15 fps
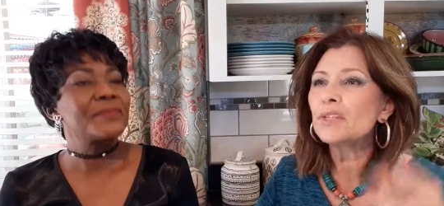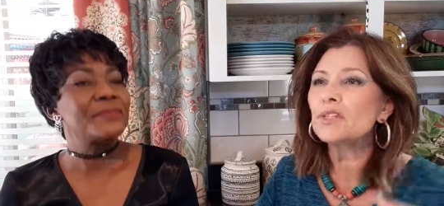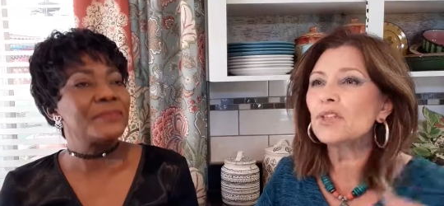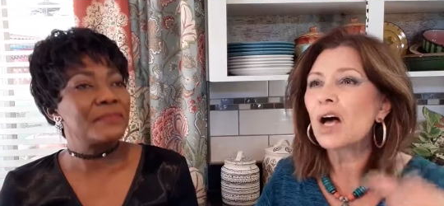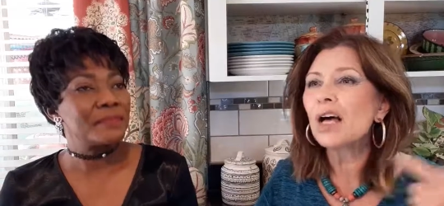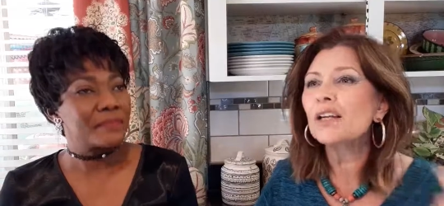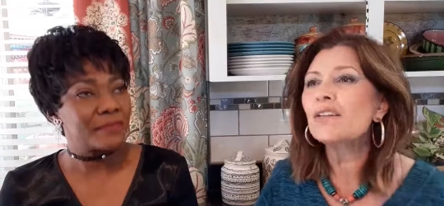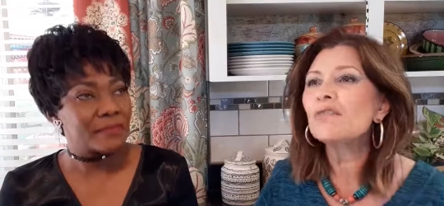
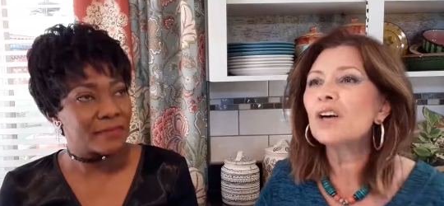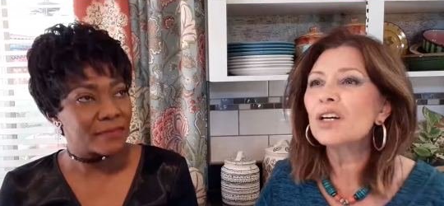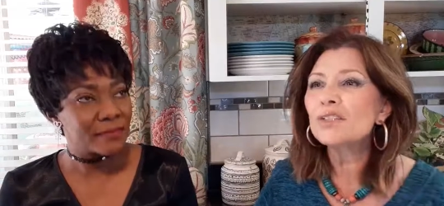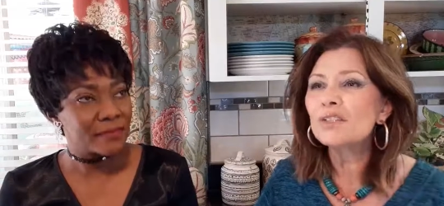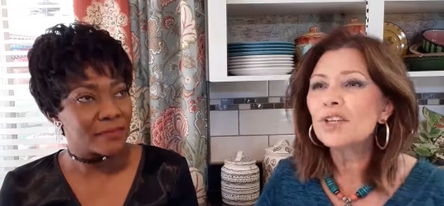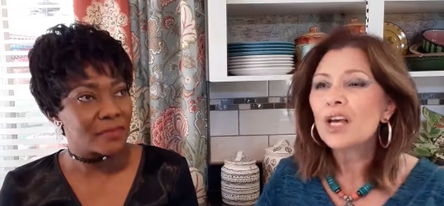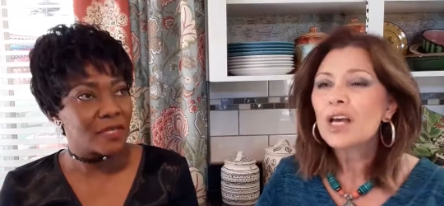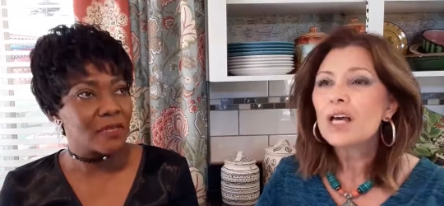Speaker 1: inside of
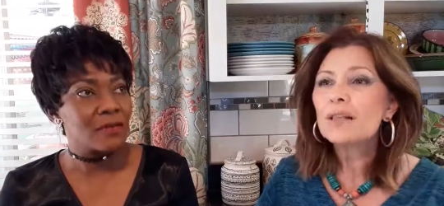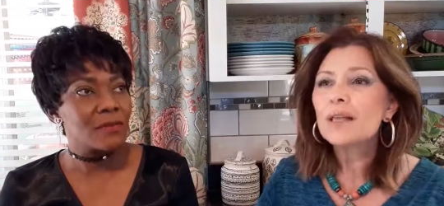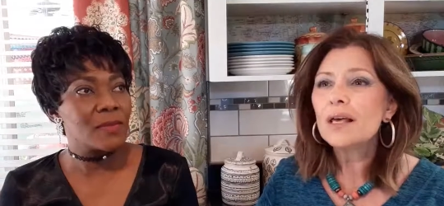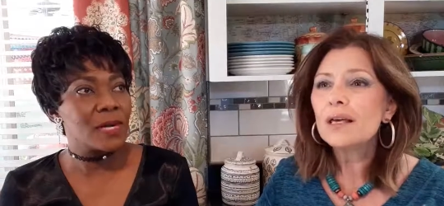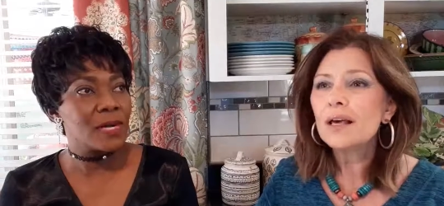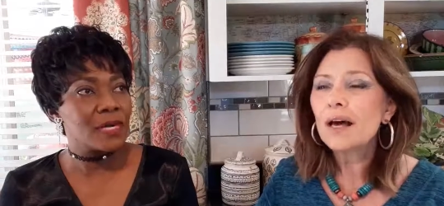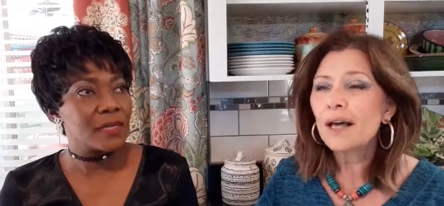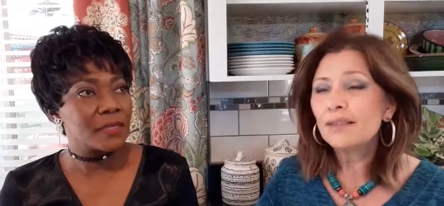us. Oh
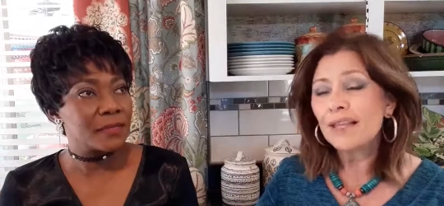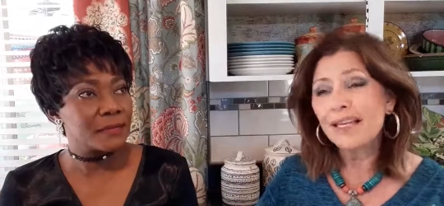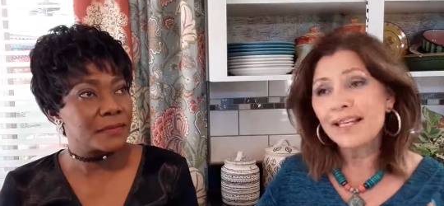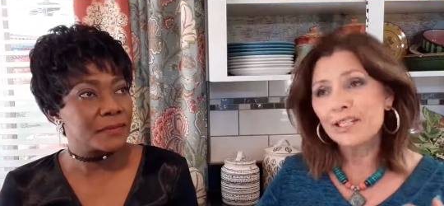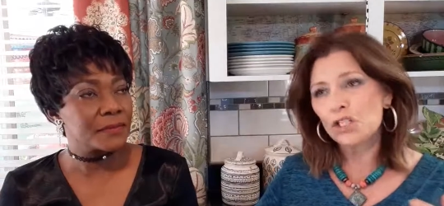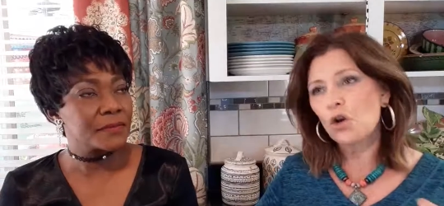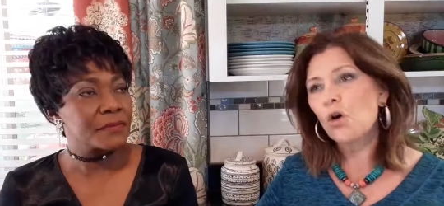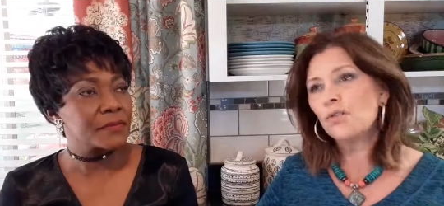the, I
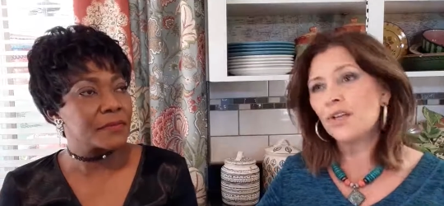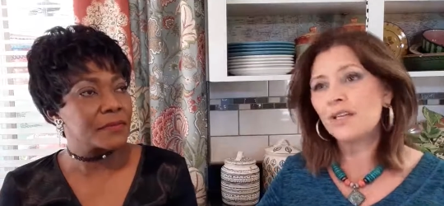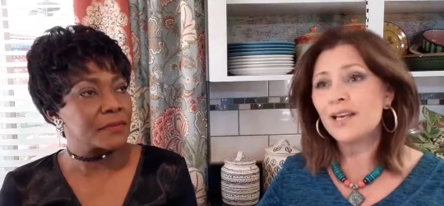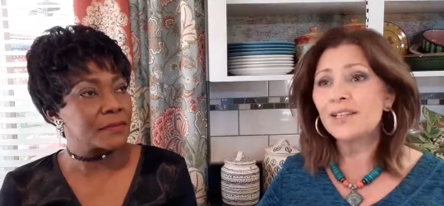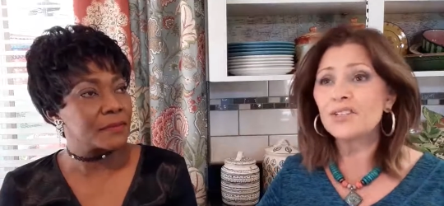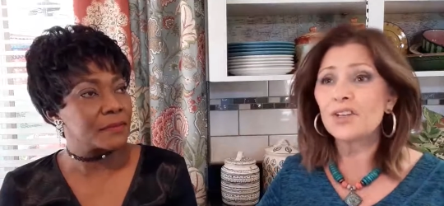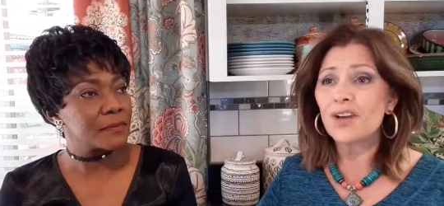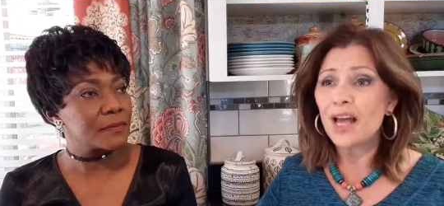think it's called the
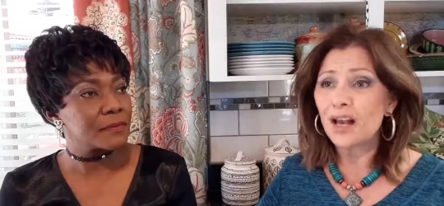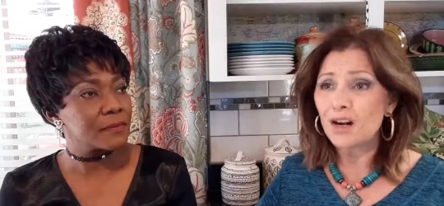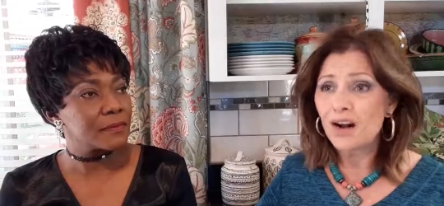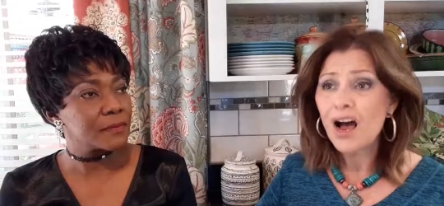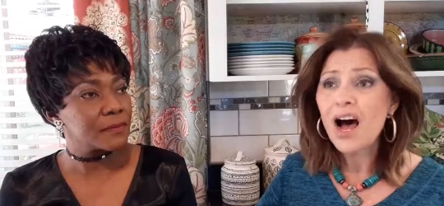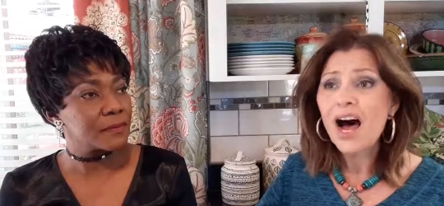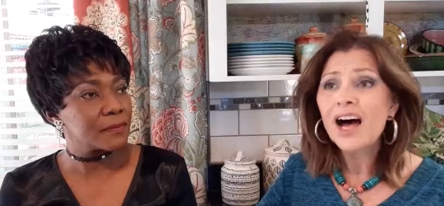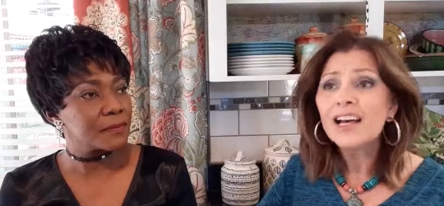Yetzer
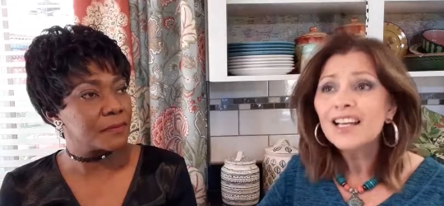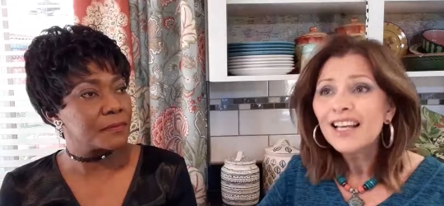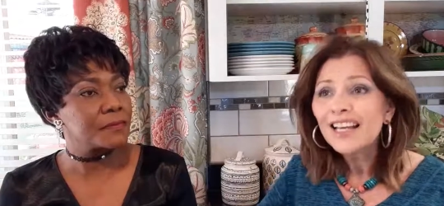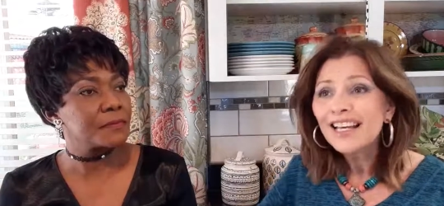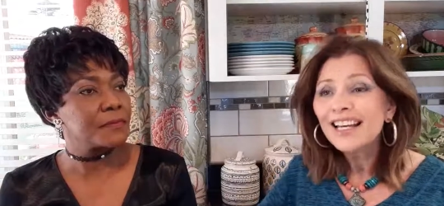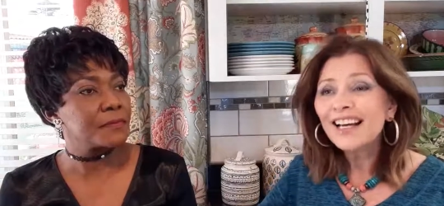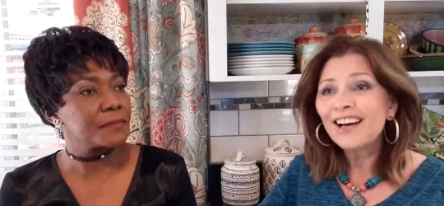Hara mm.